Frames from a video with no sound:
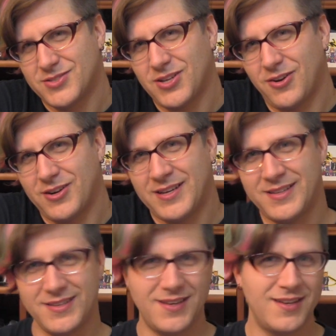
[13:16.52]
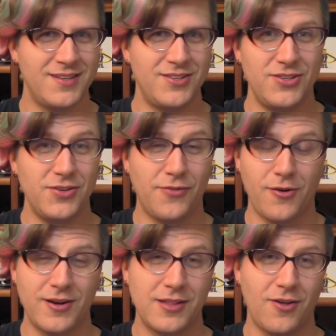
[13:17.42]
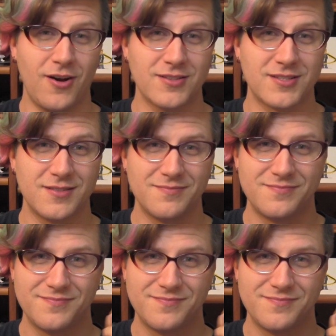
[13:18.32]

sorry, uh, you've already lost.